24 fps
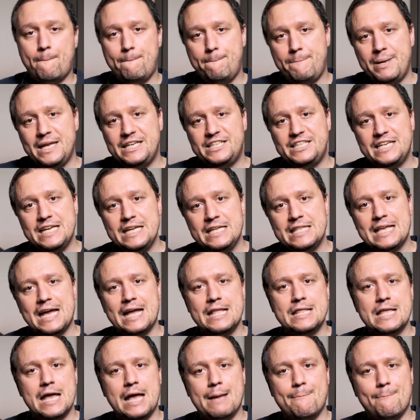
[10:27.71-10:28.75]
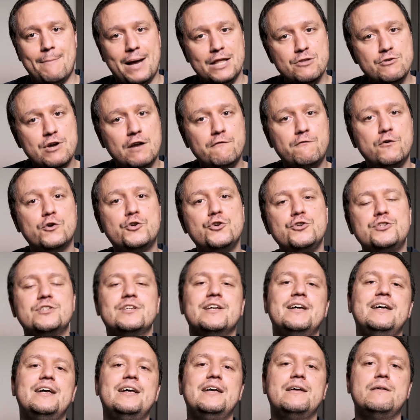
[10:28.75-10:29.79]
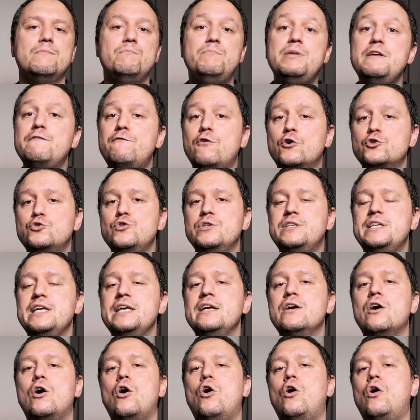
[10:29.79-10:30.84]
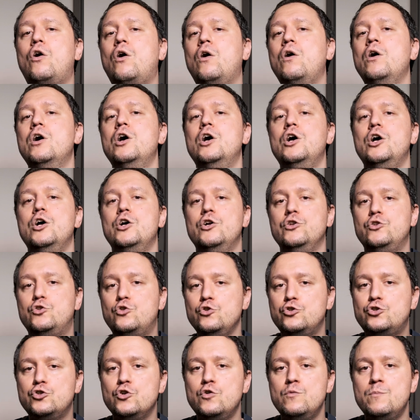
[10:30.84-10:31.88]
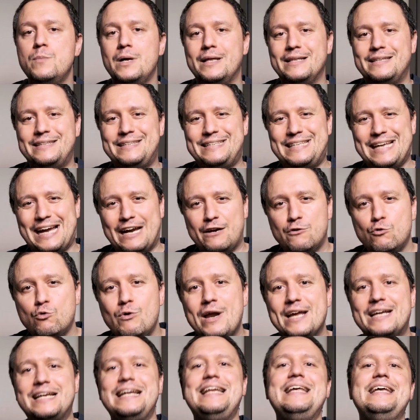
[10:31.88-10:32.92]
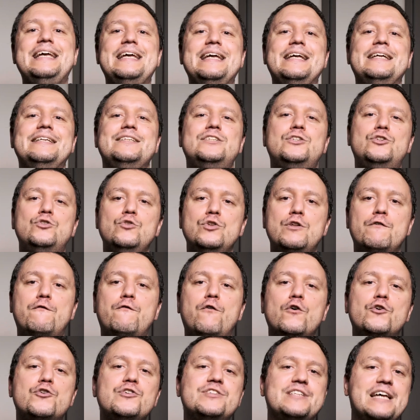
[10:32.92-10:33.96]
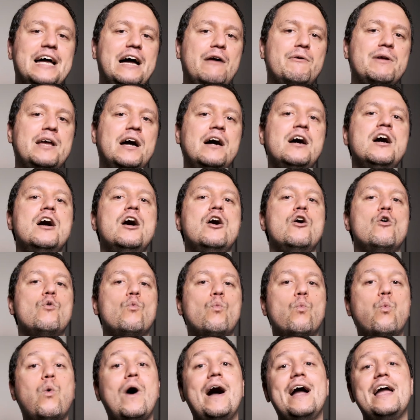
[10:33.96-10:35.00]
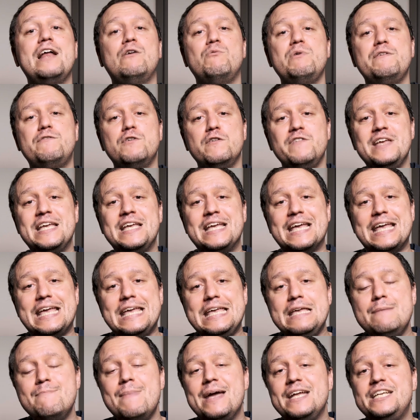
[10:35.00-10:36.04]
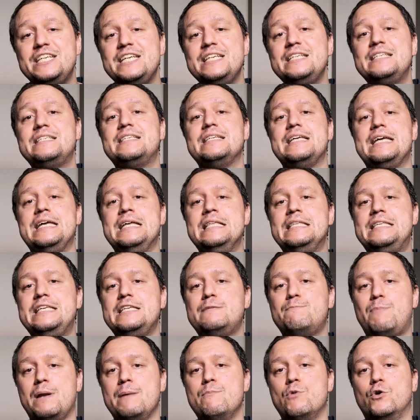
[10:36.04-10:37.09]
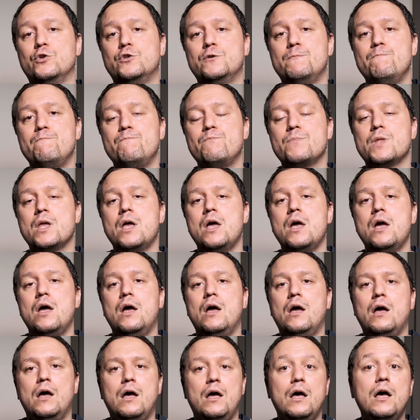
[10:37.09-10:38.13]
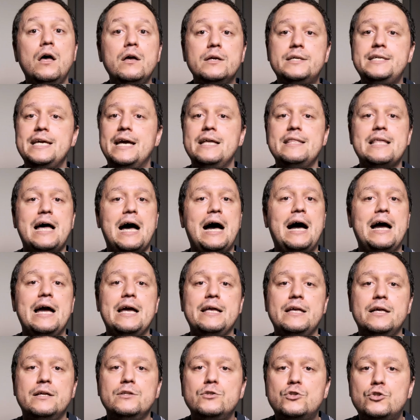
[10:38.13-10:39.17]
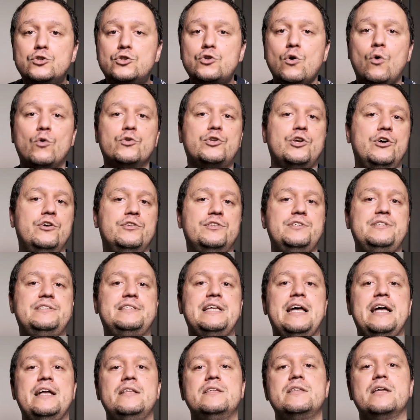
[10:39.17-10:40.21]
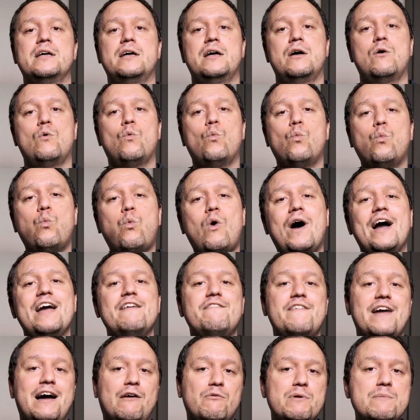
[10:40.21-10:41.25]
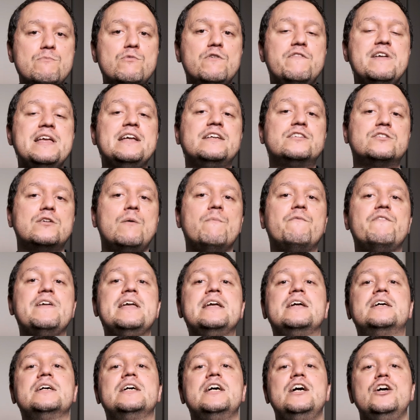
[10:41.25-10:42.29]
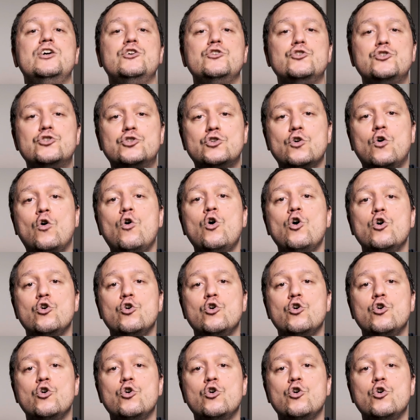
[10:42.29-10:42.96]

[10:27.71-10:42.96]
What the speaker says: pitch in and manual focus before shooting, or to zoom directly to the focus area while reviewing images in display mode. Again, I don't understand why they are removing something so